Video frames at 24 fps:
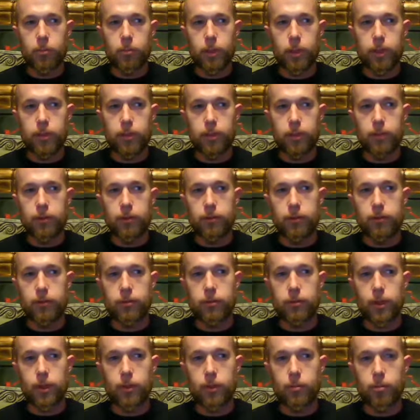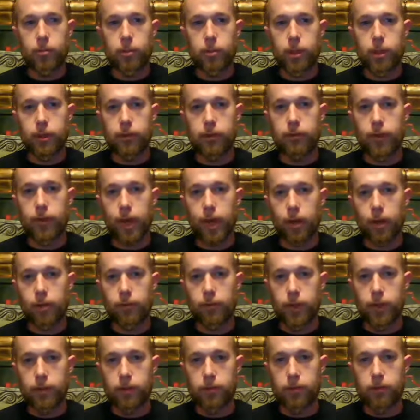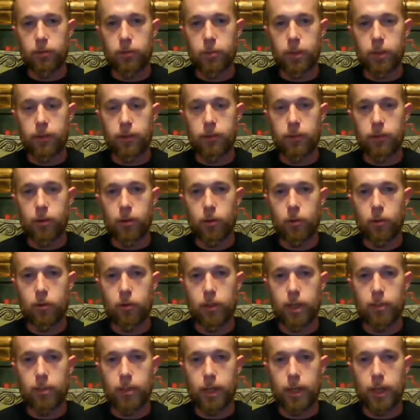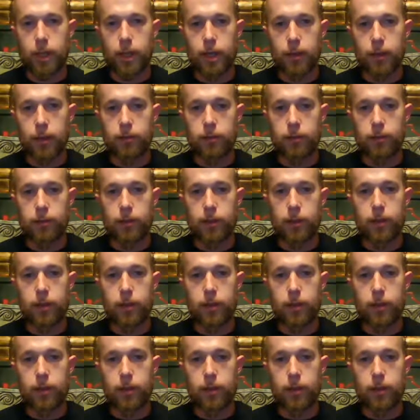because blood sacrifice has been so demonized